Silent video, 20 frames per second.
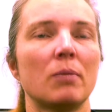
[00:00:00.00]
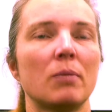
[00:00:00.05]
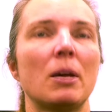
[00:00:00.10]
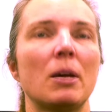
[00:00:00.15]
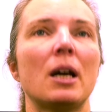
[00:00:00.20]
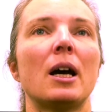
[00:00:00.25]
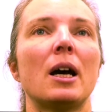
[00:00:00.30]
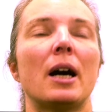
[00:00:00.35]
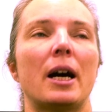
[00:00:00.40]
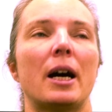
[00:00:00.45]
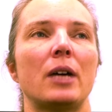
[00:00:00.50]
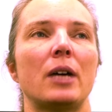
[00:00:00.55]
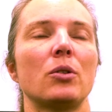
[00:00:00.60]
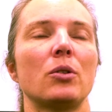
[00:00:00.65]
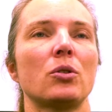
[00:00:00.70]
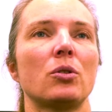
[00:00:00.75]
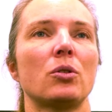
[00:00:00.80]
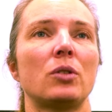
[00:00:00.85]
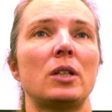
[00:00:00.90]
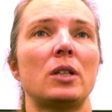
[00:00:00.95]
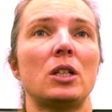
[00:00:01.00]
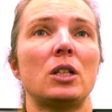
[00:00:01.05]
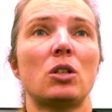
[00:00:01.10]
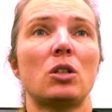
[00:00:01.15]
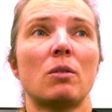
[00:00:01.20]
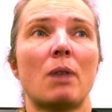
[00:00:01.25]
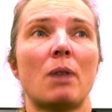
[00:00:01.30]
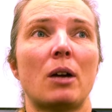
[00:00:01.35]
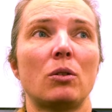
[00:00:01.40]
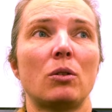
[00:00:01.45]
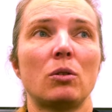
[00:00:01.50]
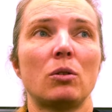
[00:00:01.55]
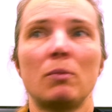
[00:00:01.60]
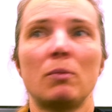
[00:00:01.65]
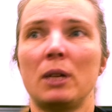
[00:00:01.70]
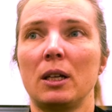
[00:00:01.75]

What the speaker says: them. I also teach them how to